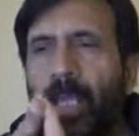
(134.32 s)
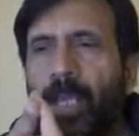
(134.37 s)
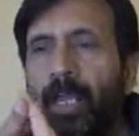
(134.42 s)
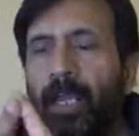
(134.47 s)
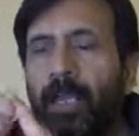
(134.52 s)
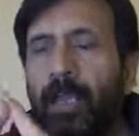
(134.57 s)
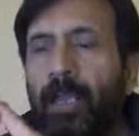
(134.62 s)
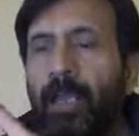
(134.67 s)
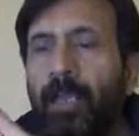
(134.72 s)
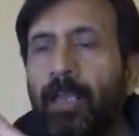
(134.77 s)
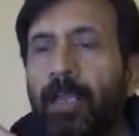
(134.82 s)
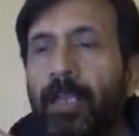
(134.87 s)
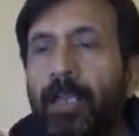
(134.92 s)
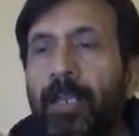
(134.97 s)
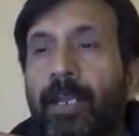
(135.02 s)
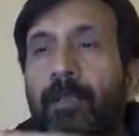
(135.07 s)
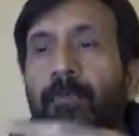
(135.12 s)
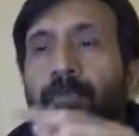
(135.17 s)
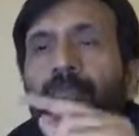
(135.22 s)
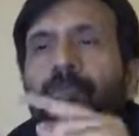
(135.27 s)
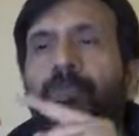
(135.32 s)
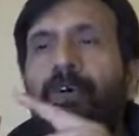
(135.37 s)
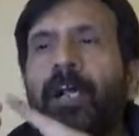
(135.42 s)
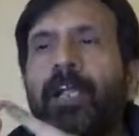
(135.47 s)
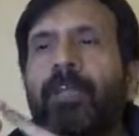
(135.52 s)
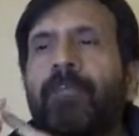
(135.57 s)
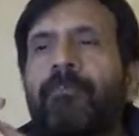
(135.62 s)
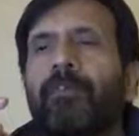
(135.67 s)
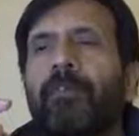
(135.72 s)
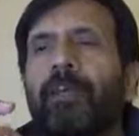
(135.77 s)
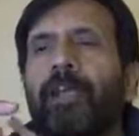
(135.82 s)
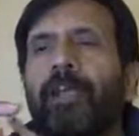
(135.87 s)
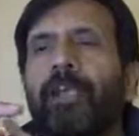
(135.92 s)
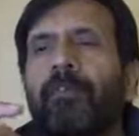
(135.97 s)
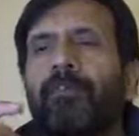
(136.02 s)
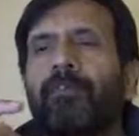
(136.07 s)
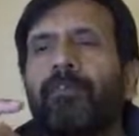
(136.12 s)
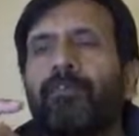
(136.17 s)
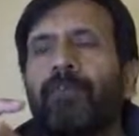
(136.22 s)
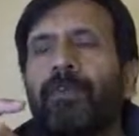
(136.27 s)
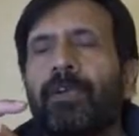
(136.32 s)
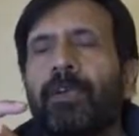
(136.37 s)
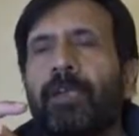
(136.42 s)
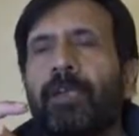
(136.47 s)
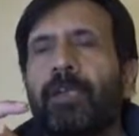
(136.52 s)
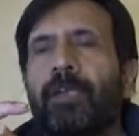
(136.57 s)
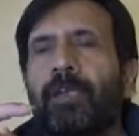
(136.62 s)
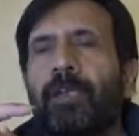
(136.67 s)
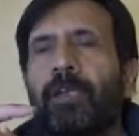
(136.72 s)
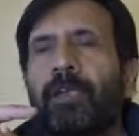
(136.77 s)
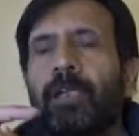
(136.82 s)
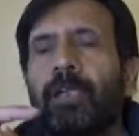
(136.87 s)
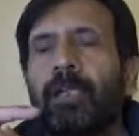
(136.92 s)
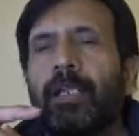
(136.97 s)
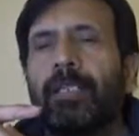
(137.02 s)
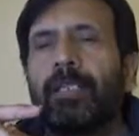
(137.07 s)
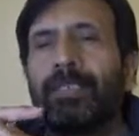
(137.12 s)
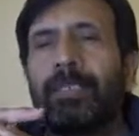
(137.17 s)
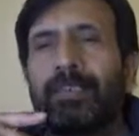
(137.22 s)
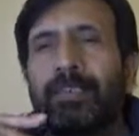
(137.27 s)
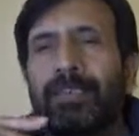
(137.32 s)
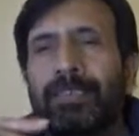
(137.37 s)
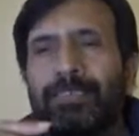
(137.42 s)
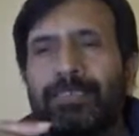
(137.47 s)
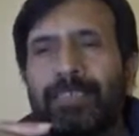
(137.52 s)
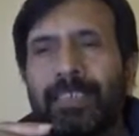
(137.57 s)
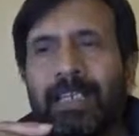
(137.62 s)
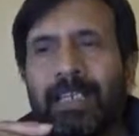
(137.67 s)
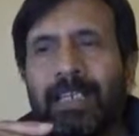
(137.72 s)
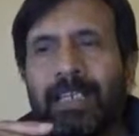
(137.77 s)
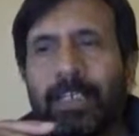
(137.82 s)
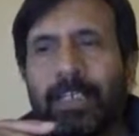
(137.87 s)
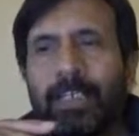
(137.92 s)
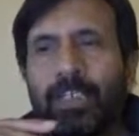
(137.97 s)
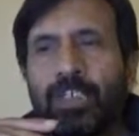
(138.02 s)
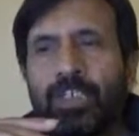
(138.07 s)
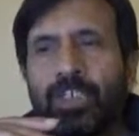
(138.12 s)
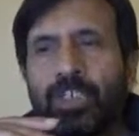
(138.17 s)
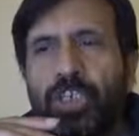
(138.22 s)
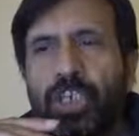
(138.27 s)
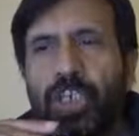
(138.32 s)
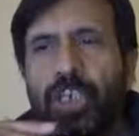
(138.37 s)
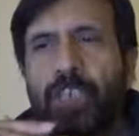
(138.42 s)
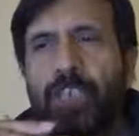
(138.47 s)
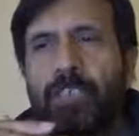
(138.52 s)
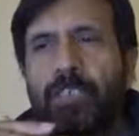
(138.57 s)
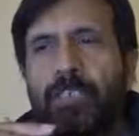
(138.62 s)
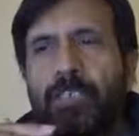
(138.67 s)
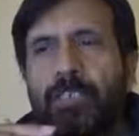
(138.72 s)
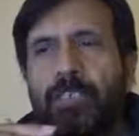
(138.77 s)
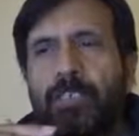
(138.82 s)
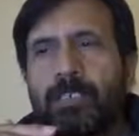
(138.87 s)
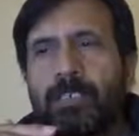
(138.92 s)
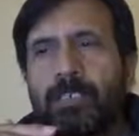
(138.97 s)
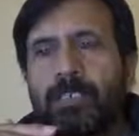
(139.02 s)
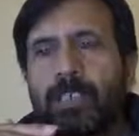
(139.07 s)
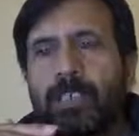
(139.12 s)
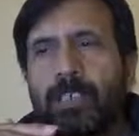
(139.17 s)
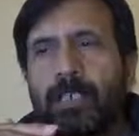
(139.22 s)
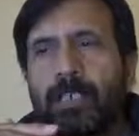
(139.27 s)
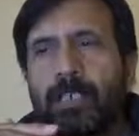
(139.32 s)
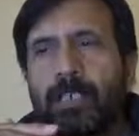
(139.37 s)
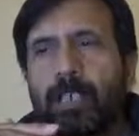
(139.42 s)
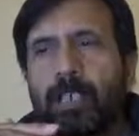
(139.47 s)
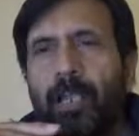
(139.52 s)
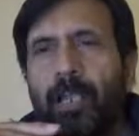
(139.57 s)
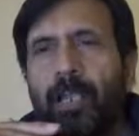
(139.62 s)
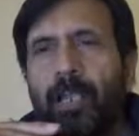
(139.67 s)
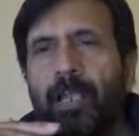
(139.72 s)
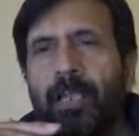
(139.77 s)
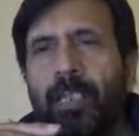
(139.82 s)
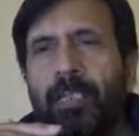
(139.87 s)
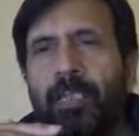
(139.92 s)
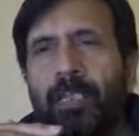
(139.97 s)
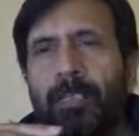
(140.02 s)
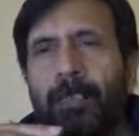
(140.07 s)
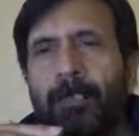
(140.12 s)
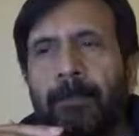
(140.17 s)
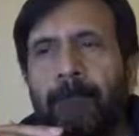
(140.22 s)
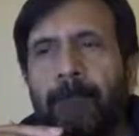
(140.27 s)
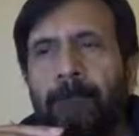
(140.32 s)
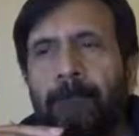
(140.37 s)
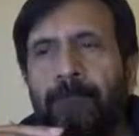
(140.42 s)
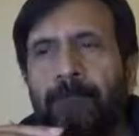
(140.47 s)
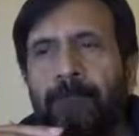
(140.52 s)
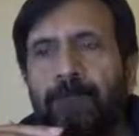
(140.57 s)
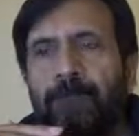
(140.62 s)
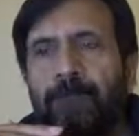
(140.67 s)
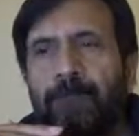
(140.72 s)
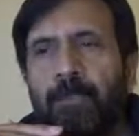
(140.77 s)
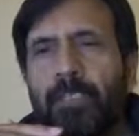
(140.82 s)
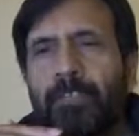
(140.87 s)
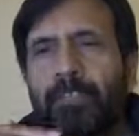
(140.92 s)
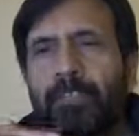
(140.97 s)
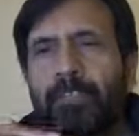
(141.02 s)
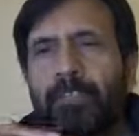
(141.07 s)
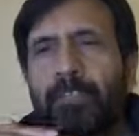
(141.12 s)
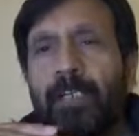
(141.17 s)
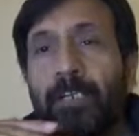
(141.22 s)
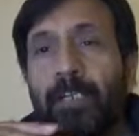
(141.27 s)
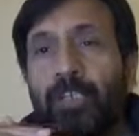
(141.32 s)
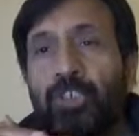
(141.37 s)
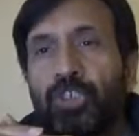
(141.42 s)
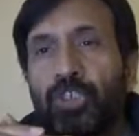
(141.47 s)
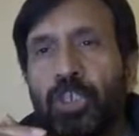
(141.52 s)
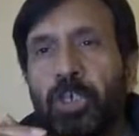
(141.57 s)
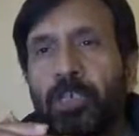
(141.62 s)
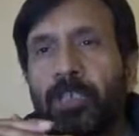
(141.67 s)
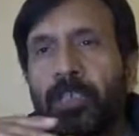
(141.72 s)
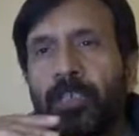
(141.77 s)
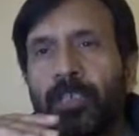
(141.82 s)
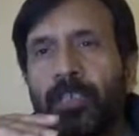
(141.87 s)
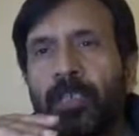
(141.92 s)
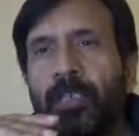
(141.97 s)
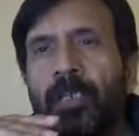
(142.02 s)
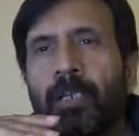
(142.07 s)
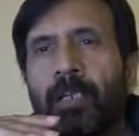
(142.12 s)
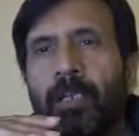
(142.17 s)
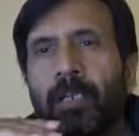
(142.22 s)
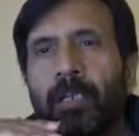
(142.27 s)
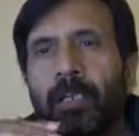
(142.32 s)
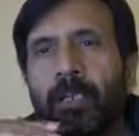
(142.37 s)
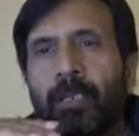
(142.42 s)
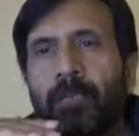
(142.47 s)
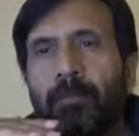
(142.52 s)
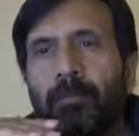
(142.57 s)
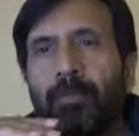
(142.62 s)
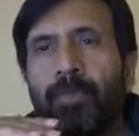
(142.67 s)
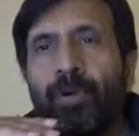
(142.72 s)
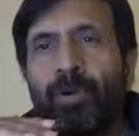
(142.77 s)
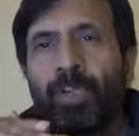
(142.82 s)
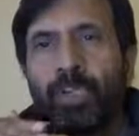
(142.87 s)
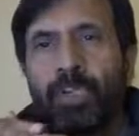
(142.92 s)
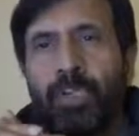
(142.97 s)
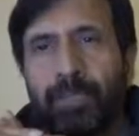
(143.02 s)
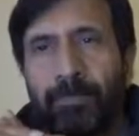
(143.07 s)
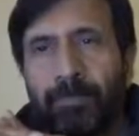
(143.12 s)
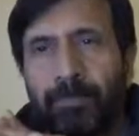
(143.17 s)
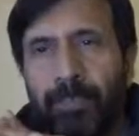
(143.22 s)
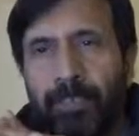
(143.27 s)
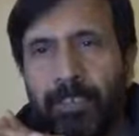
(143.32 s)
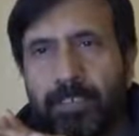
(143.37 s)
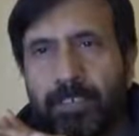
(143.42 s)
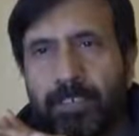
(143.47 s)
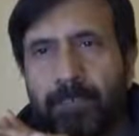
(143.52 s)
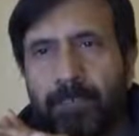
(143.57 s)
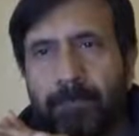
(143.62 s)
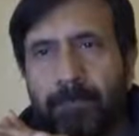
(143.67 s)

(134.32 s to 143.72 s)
Uh, number five, if uh, there is any change in uh, sudden change in the body temperature.